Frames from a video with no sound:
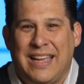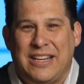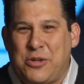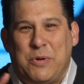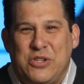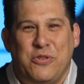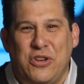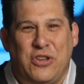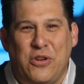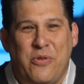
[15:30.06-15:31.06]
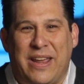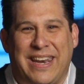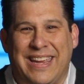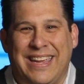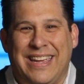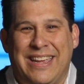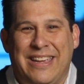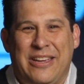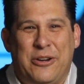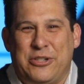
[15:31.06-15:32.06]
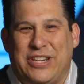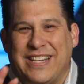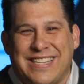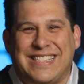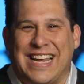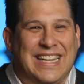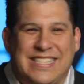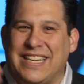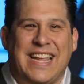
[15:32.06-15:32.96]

I just wanted you to do it. Or she doesn't say, Listen,